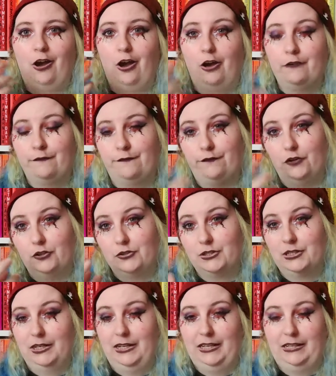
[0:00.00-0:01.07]

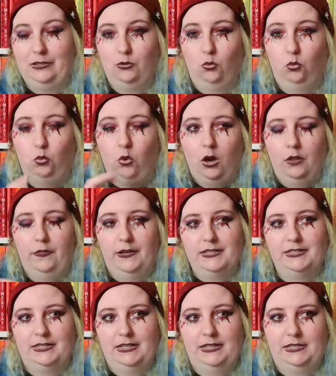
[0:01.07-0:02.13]
Unfortunately, what
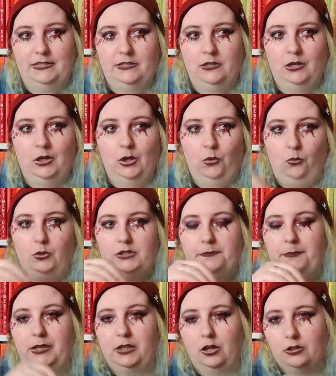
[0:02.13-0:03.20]
that did was,
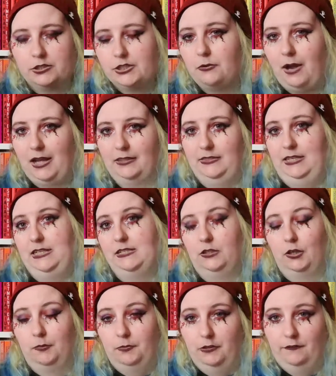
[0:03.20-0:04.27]
because you had these
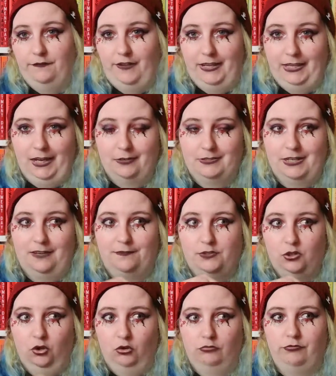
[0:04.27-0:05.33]
couple of fake out
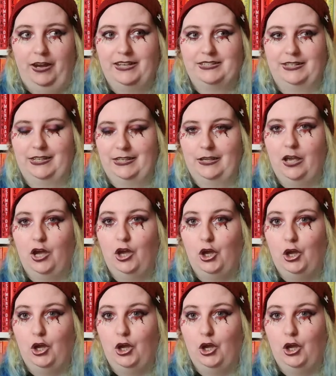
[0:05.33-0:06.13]
deaths already,